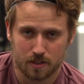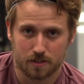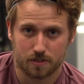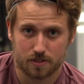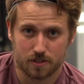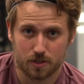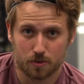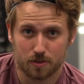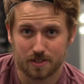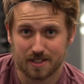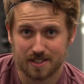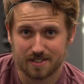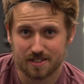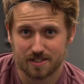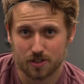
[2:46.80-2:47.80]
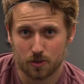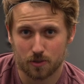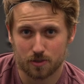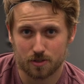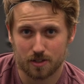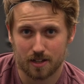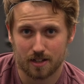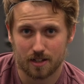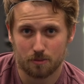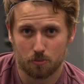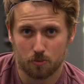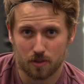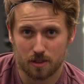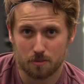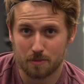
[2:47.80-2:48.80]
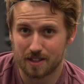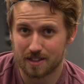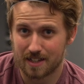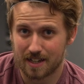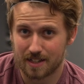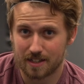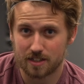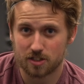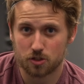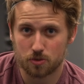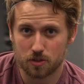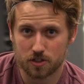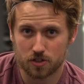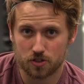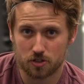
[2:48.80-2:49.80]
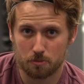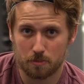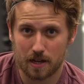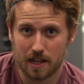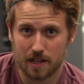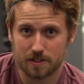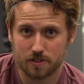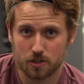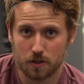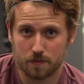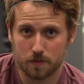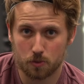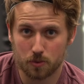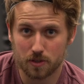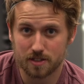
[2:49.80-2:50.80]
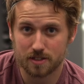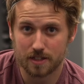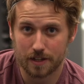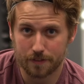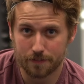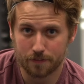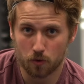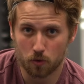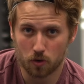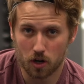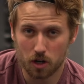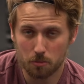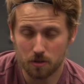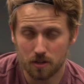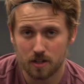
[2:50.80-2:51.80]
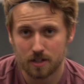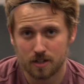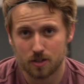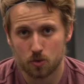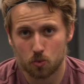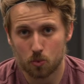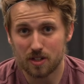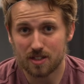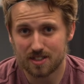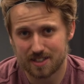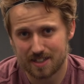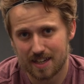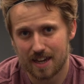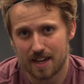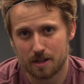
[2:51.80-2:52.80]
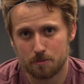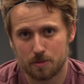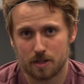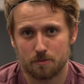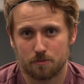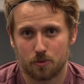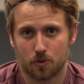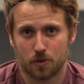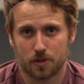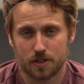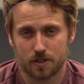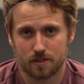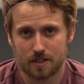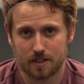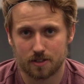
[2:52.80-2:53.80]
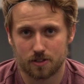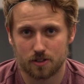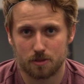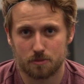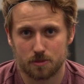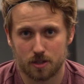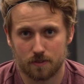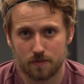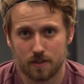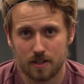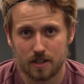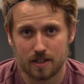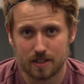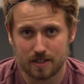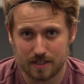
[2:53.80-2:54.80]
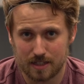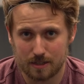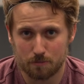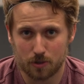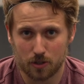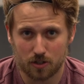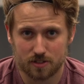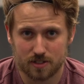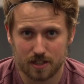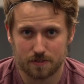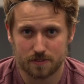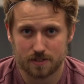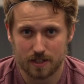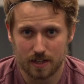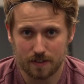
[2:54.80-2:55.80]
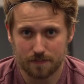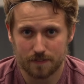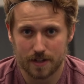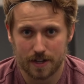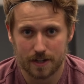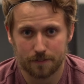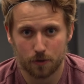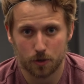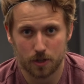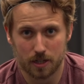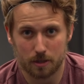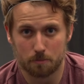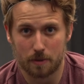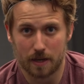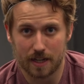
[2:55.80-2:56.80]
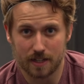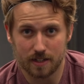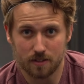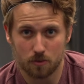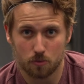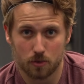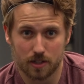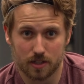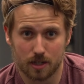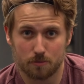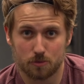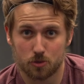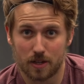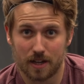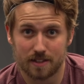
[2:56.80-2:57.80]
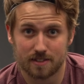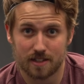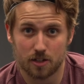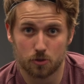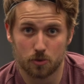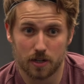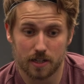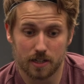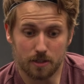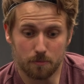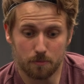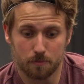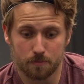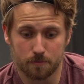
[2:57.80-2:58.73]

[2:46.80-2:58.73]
So this is going to help with maintaining structural balance of the wrist and forearm, which can be important in terms of keeping ourselves safe and avoiding pain when it comes to handstand training.